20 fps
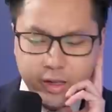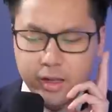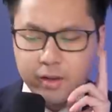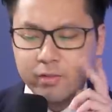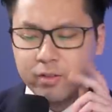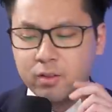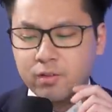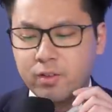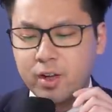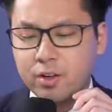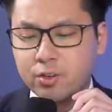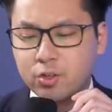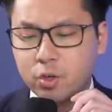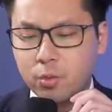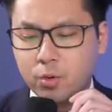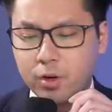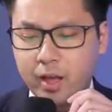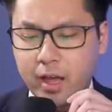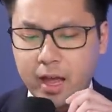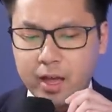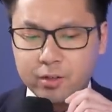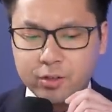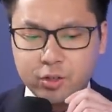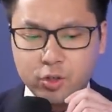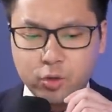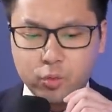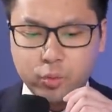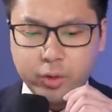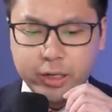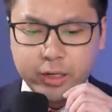If an investor were to ask
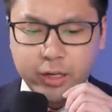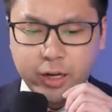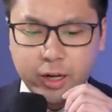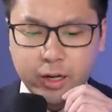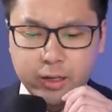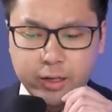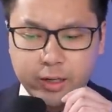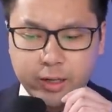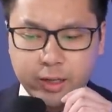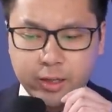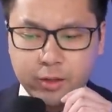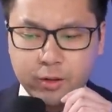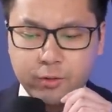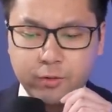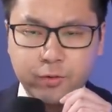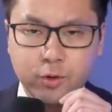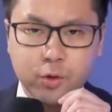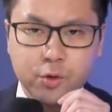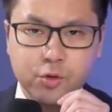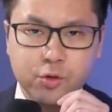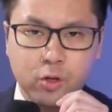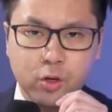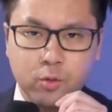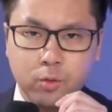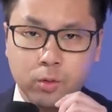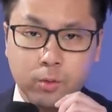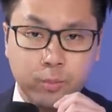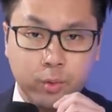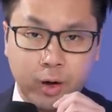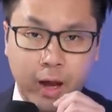you, Rena, in the future,
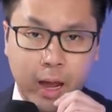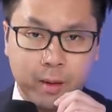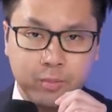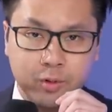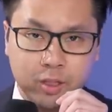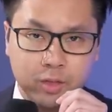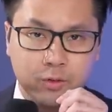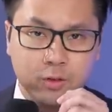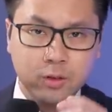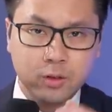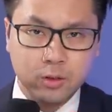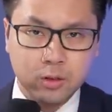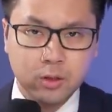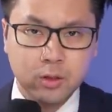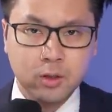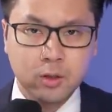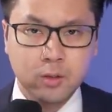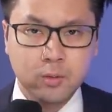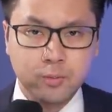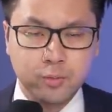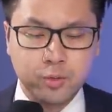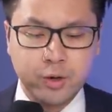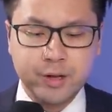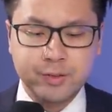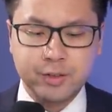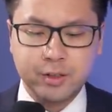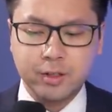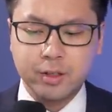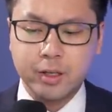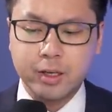or perhaps even
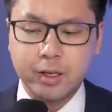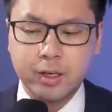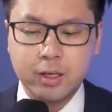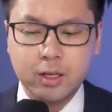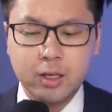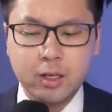presently,